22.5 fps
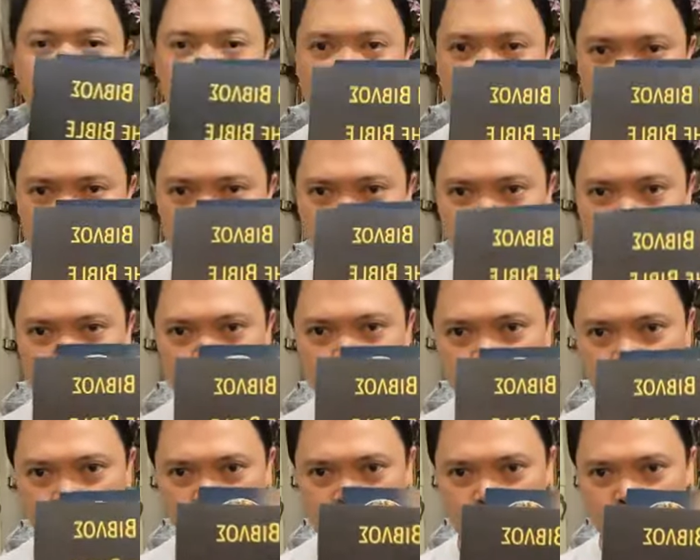
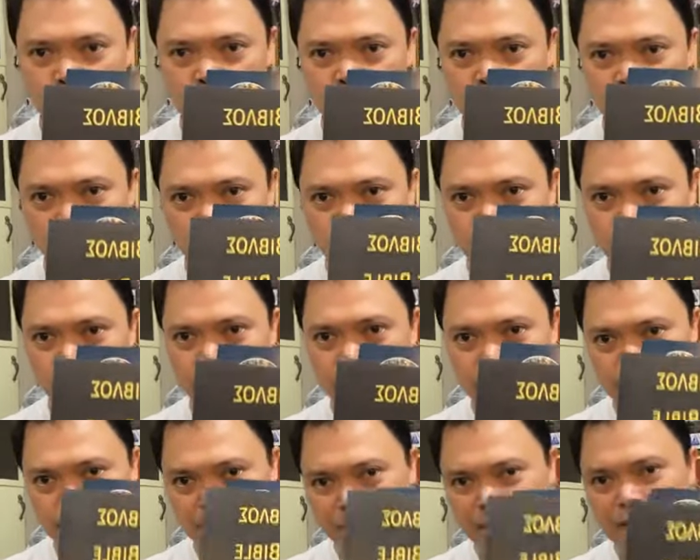this Greek Bible,
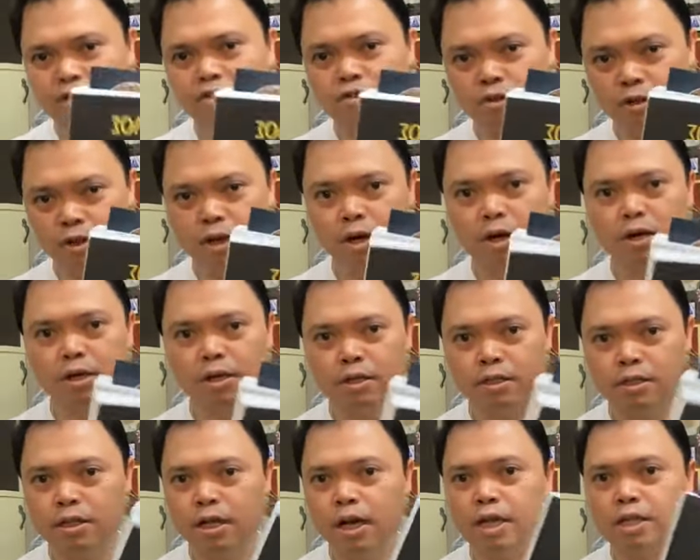from the
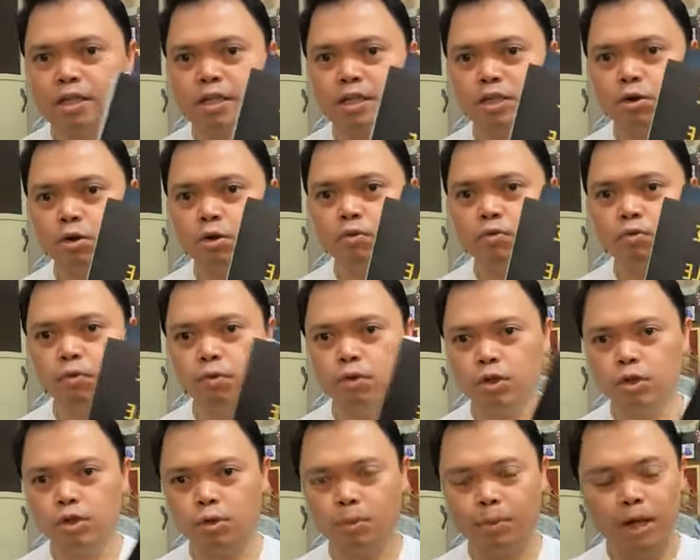Patriarchal
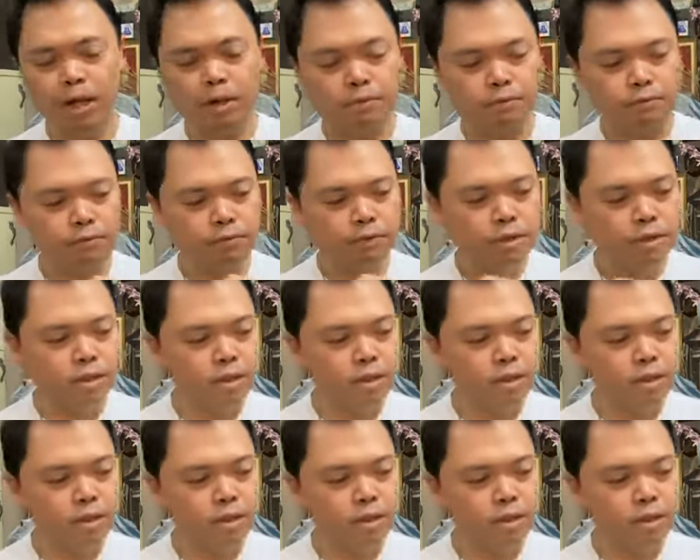1904/12.